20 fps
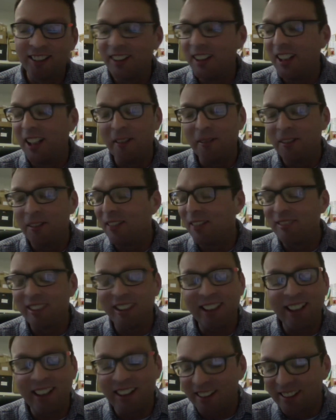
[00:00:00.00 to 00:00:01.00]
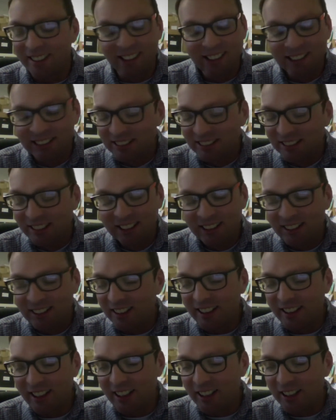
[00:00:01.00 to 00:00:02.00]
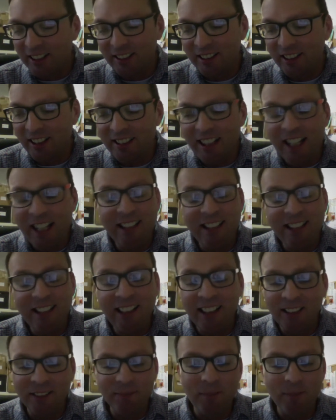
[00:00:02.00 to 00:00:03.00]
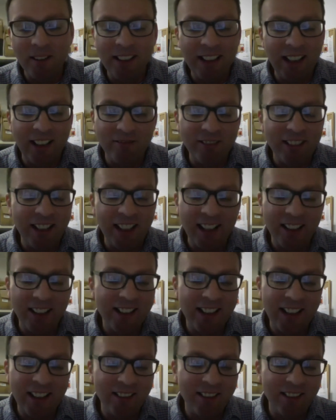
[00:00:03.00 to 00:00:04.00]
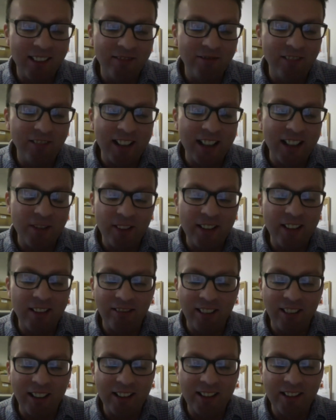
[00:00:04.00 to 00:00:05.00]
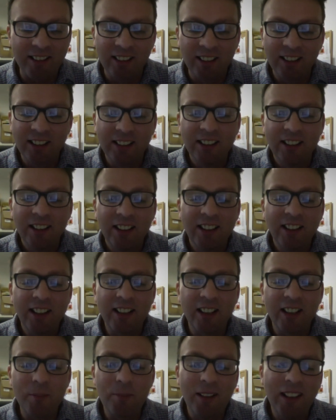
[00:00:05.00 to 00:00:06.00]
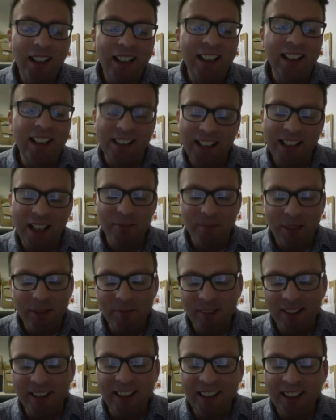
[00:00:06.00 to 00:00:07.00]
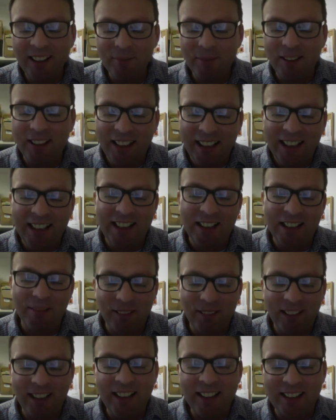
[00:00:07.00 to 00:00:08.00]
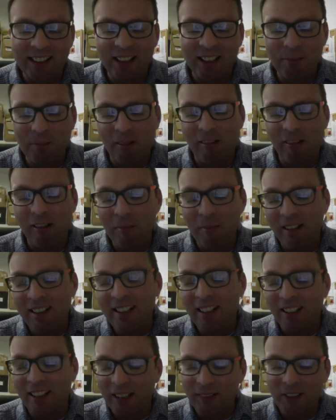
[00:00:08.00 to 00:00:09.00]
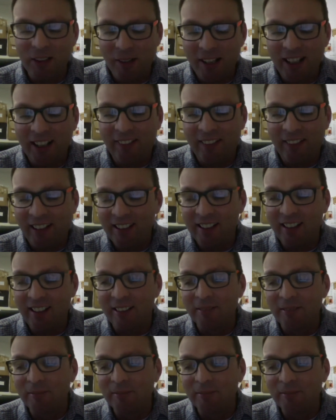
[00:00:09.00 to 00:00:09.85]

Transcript: you know whatever it is. I don't know, like lending money at ridiculous in, rates of interest it's like, please lend me money. Please, please, can I borrow money? I'll give you anything, you know.